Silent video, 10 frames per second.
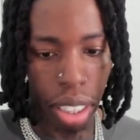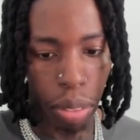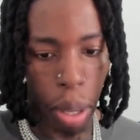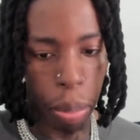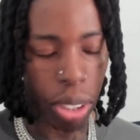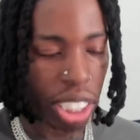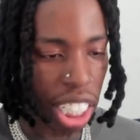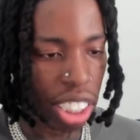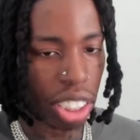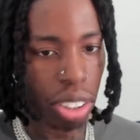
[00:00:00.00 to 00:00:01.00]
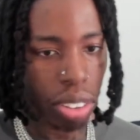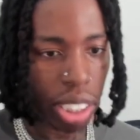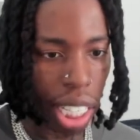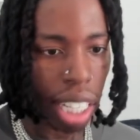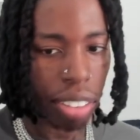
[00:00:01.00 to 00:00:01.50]
reputation you
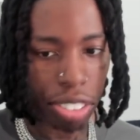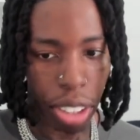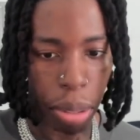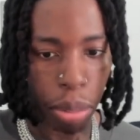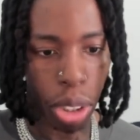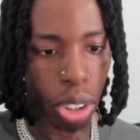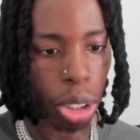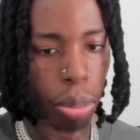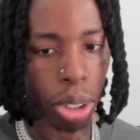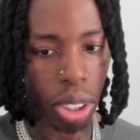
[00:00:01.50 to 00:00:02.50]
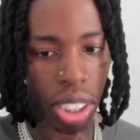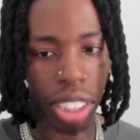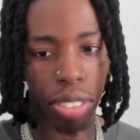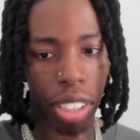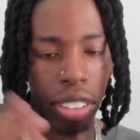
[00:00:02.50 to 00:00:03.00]
get from YouTube Shorts.
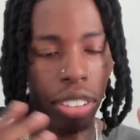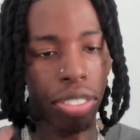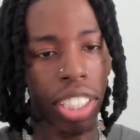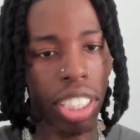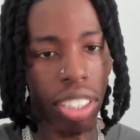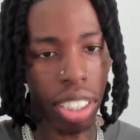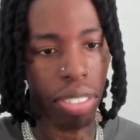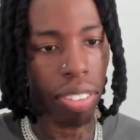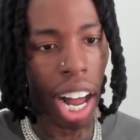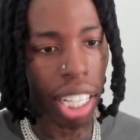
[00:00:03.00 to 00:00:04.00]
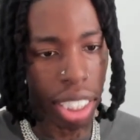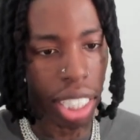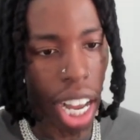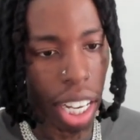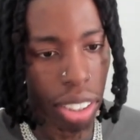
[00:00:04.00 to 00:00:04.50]
It's very fickle, it's
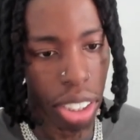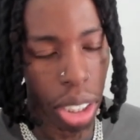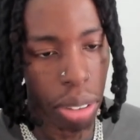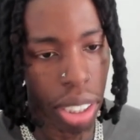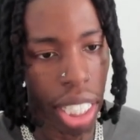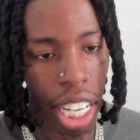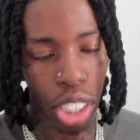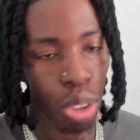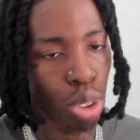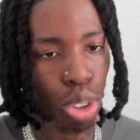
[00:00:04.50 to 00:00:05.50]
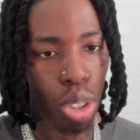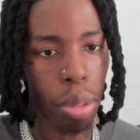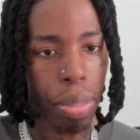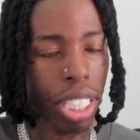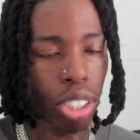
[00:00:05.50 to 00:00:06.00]
volatile, you know what I'm saying? And
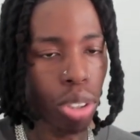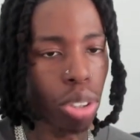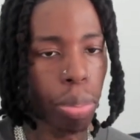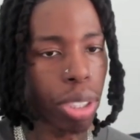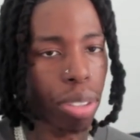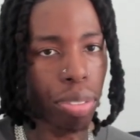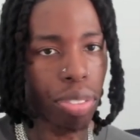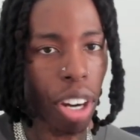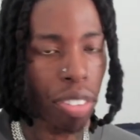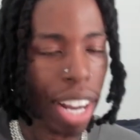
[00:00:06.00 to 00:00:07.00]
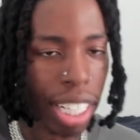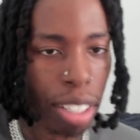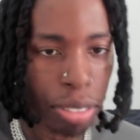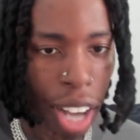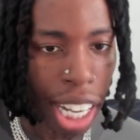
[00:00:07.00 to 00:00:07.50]
YouTube, being a YouTuber, is already
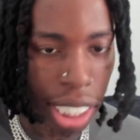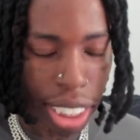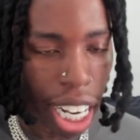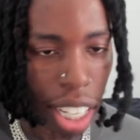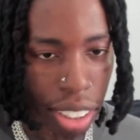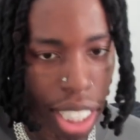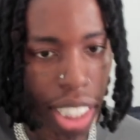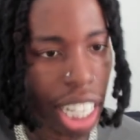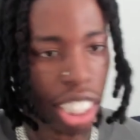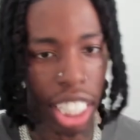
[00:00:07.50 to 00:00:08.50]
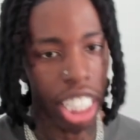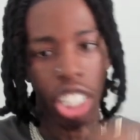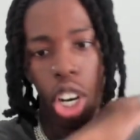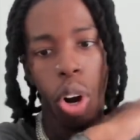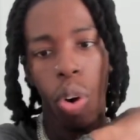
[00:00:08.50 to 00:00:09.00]
a volatile thing. Like, it
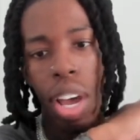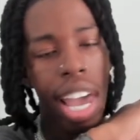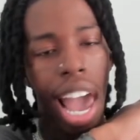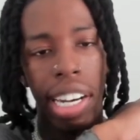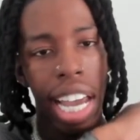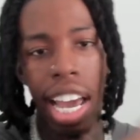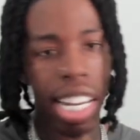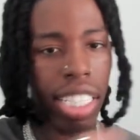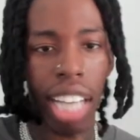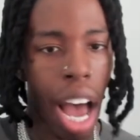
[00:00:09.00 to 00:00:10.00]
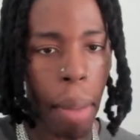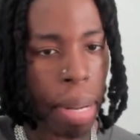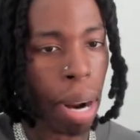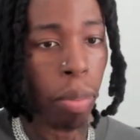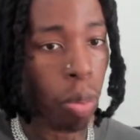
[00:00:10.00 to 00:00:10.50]
can go at any time,
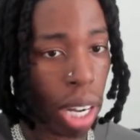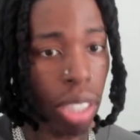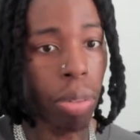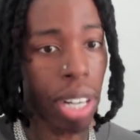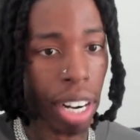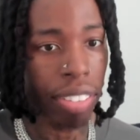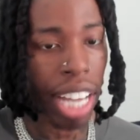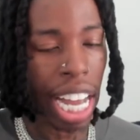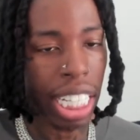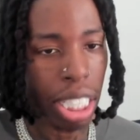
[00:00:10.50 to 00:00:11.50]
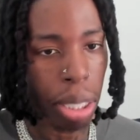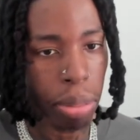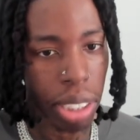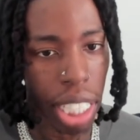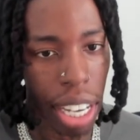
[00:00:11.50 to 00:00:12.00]
and I'm well aware of that, you know
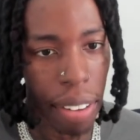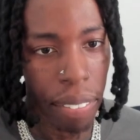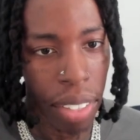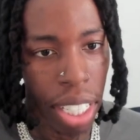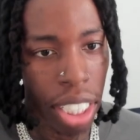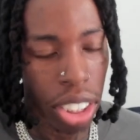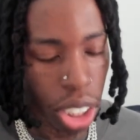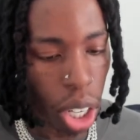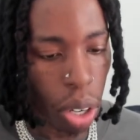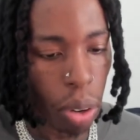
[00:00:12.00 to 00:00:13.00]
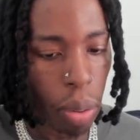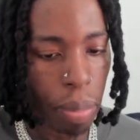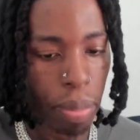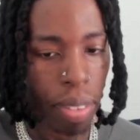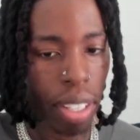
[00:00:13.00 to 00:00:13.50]
what I'm saying? So